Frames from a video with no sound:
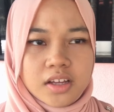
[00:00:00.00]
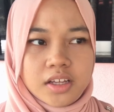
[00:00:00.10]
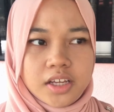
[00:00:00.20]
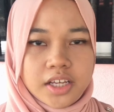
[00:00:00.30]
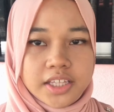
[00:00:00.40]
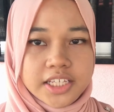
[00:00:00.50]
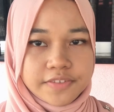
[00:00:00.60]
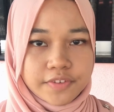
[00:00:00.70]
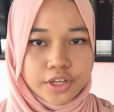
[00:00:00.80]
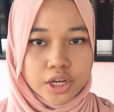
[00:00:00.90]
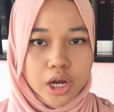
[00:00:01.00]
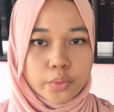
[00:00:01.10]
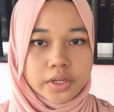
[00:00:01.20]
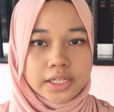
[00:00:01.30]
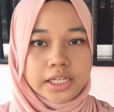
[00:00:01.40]
In this video, I
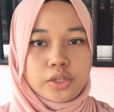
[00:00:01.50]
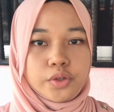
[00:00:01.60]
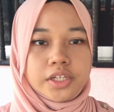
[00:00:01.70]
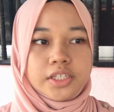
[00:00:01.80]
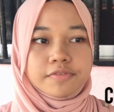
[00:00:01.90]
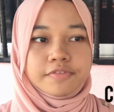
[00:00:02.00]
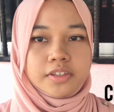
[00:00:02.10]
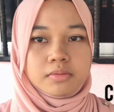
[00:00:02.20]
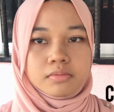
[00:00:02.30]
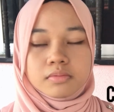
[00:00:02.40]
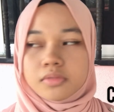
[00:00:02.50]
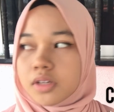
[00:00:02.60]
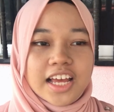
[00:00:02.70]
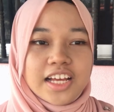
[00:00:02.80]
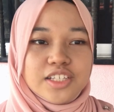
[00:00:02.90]
will include a
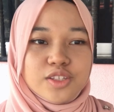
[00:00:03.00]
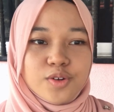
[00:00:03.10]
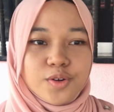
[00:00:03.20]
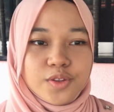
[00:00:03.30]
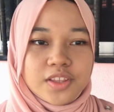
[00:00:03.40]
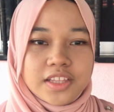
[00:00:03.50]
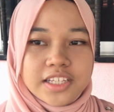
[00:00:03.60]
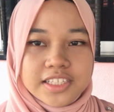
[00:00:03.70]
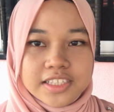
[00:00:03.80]
so this